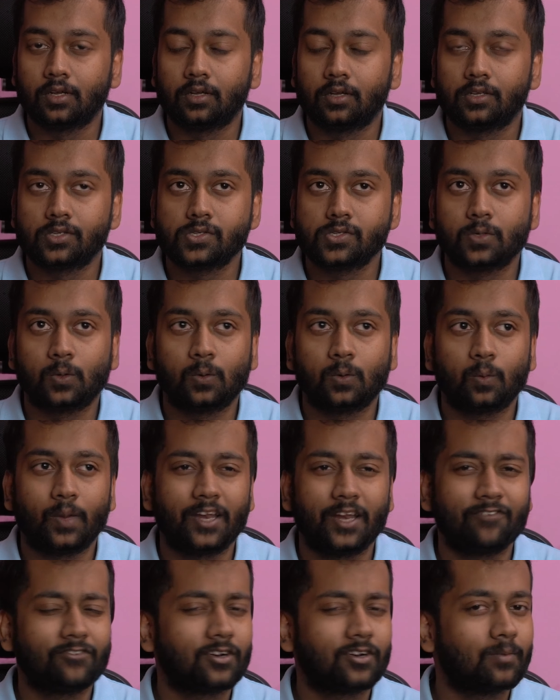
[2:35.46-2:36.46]
So
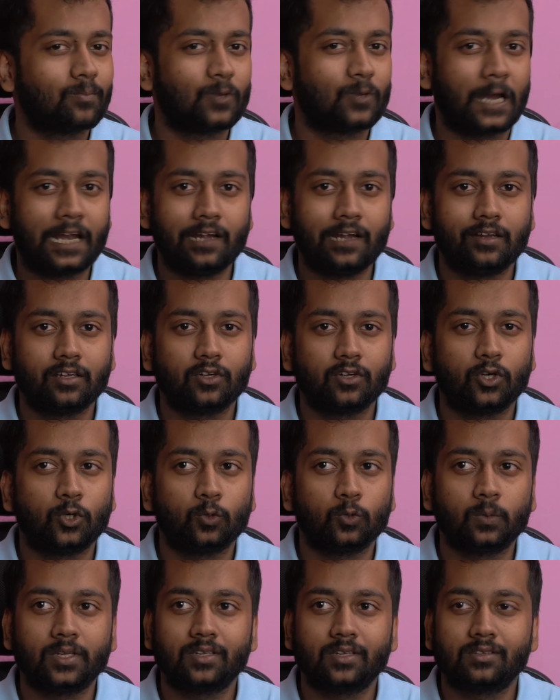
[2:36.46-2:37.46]
whenever I'm writing or
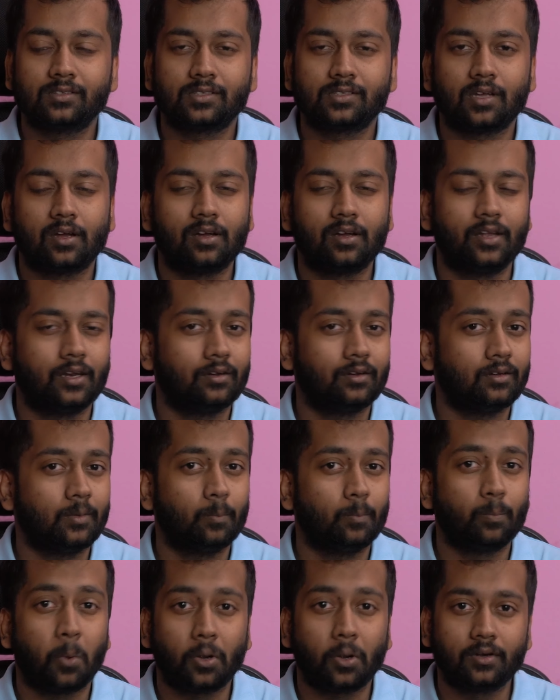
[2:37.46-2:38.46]
doing an
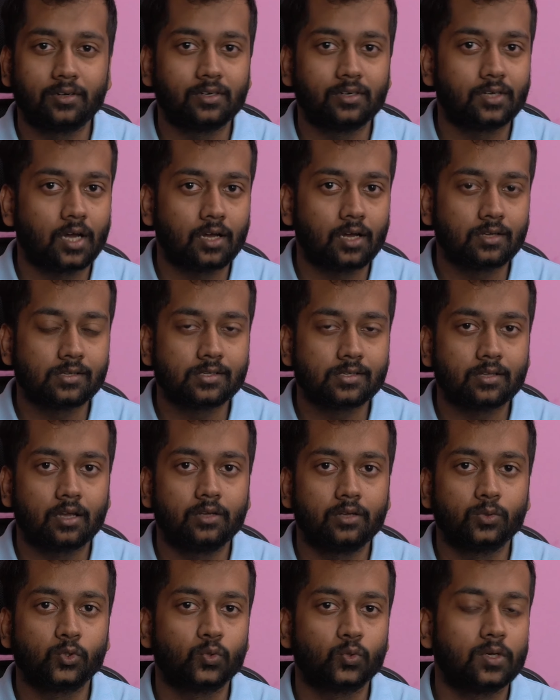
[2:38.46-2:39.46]
important task, I
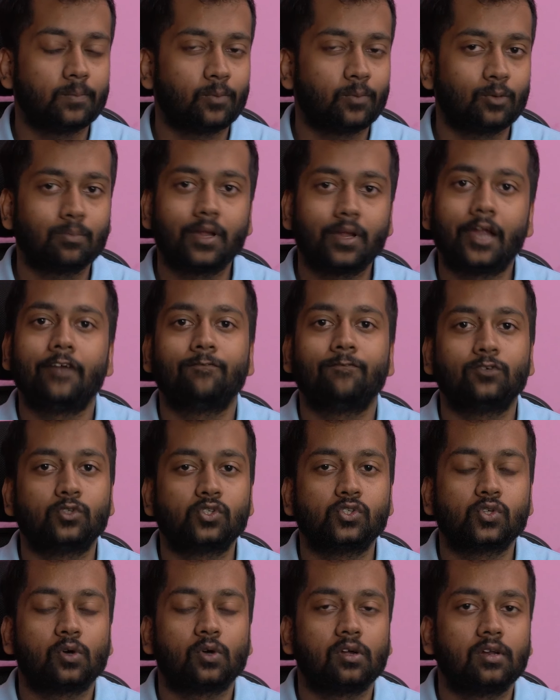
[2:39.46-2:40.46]
usually put my
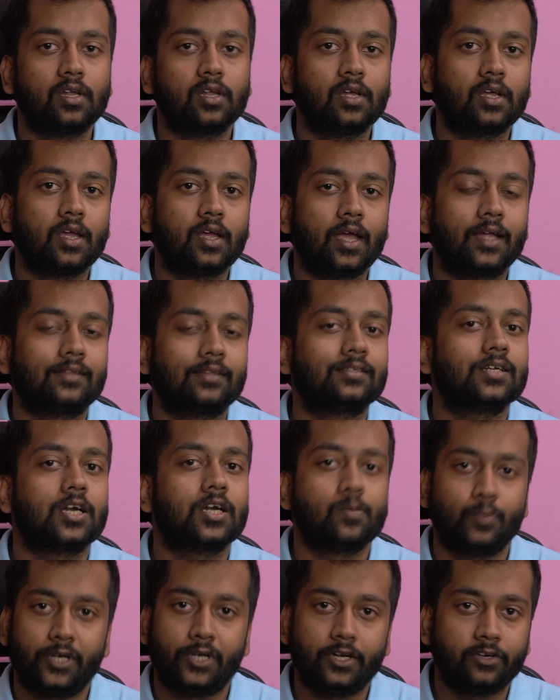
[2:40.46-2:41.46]
headphones on and
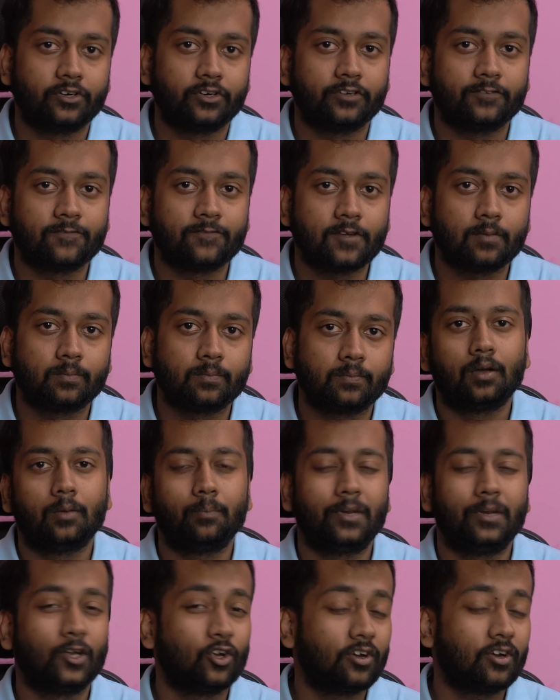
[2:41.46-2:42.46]
start Brain.fm.
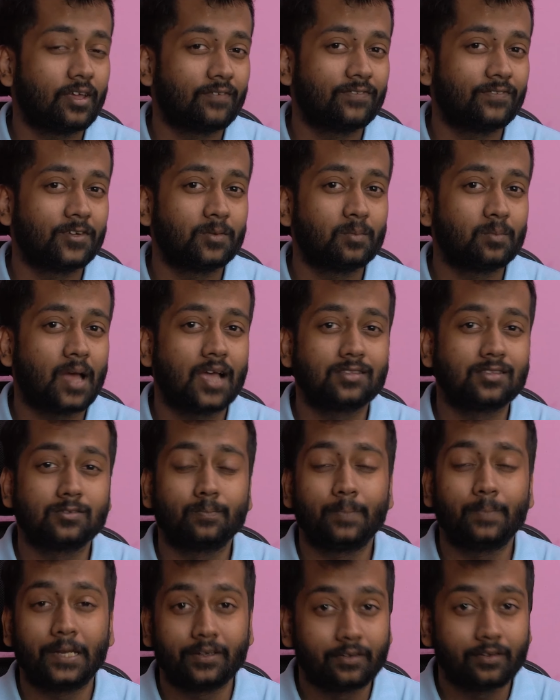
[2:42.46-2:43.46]
Brain.fm has a
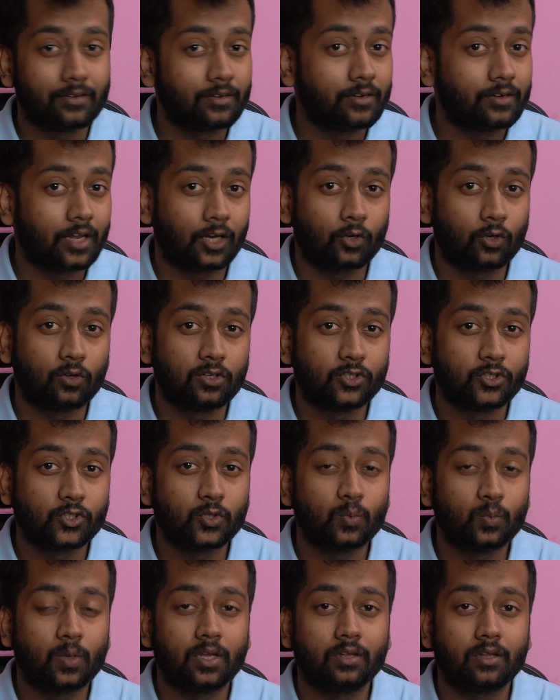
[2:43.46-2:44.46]
patented
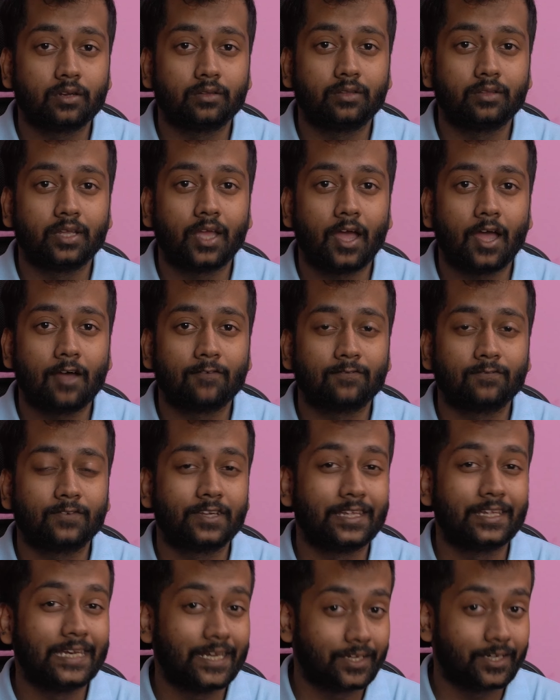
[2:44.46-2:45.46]
technology where they have
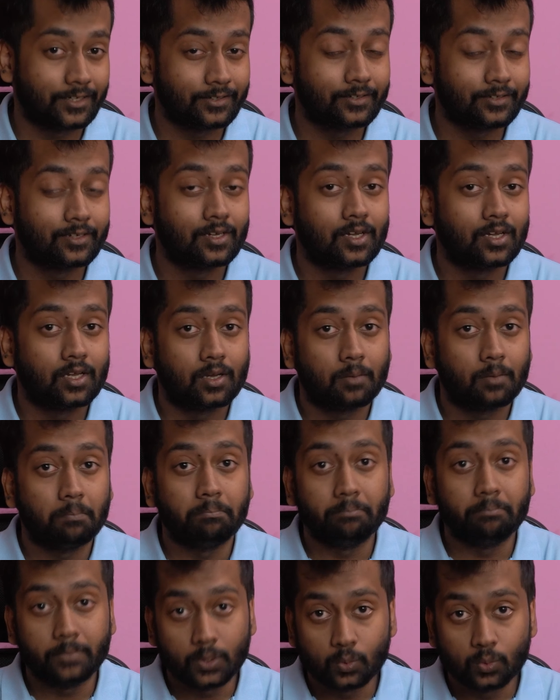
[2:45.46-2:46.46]
created
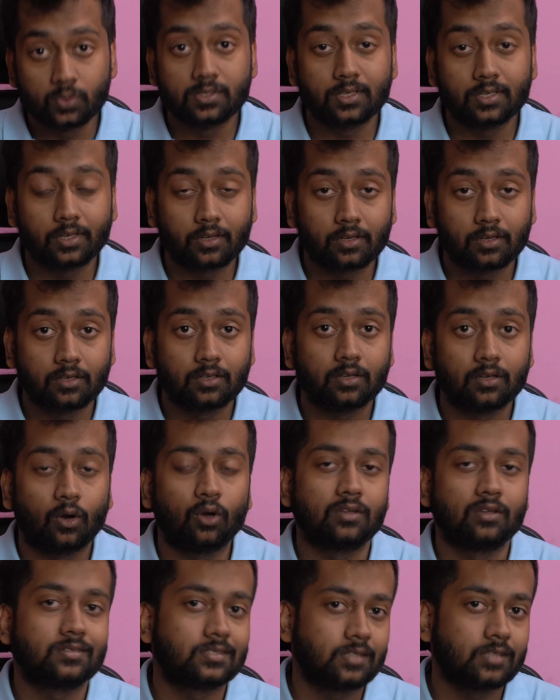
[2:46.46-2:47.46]
music
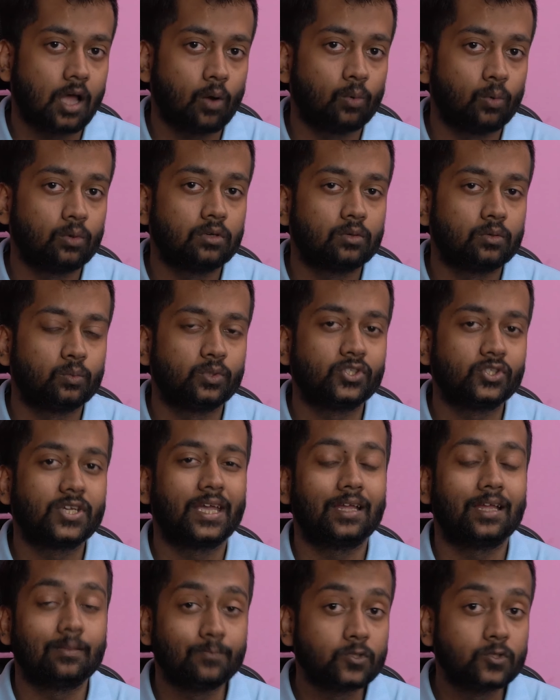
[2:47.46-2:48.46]
or sound which
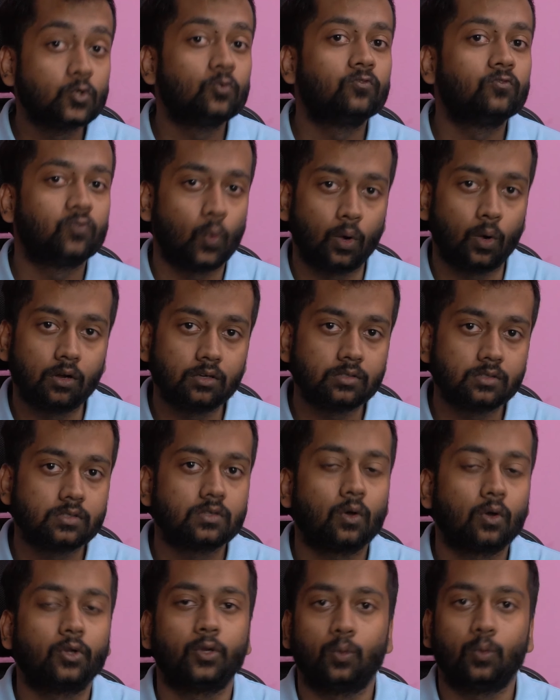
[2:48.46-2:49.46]
helps you focus
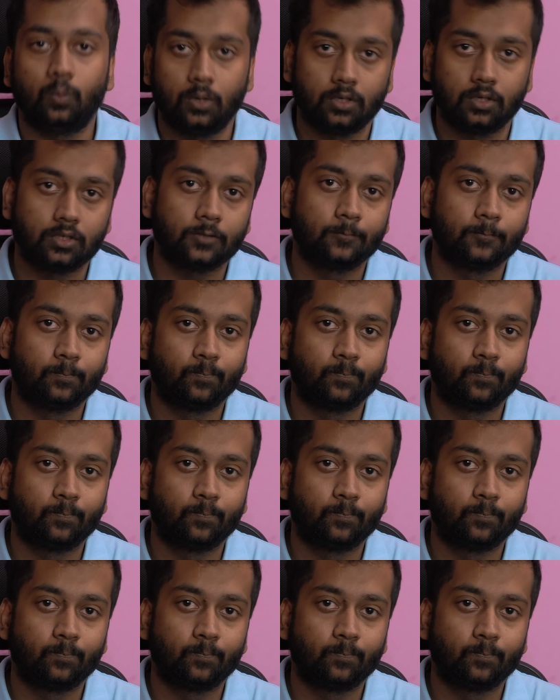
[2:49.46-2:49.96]
on your work.